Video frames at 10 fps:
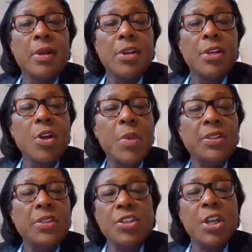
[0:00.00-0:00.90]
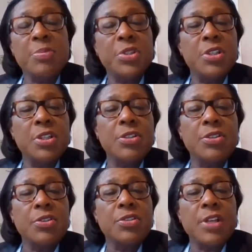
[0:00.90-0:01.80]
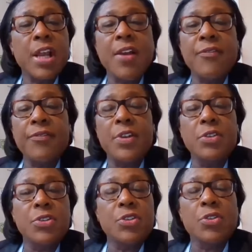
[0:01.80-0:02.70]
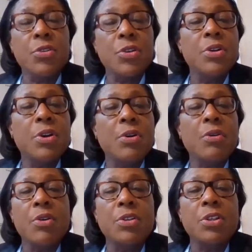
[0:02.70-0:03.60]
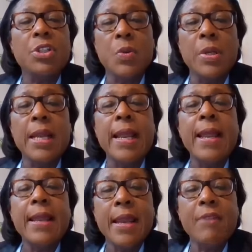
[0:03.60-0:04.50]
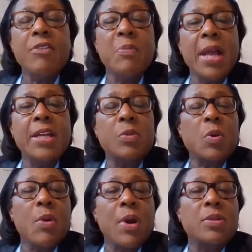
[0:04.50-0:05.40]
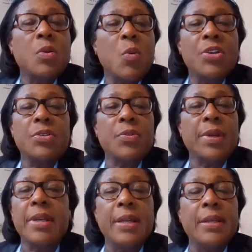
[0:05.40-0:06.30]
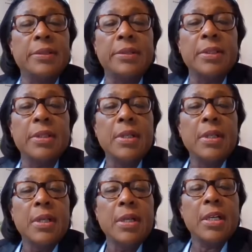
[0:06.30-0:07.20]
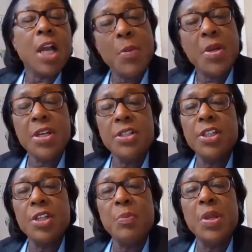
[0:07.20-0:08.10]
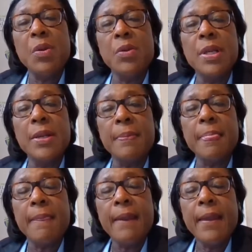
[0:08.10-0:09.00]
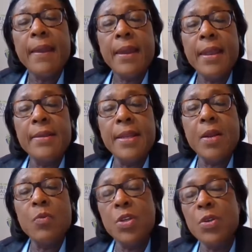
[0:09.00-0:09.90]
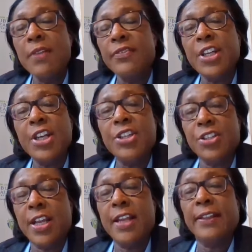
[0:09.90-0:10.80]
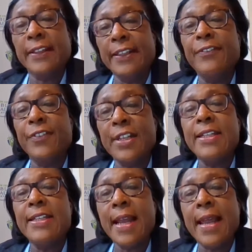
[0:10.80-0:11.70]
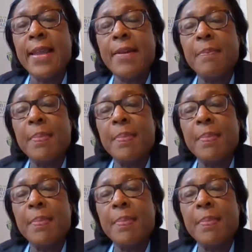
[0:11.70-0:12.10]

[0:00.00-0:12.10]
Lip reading: You don't make the assumption that your staff and your children are going to do it. Everybody's required to wash their hands coming into the building. And then when you have teachers that leave for the day,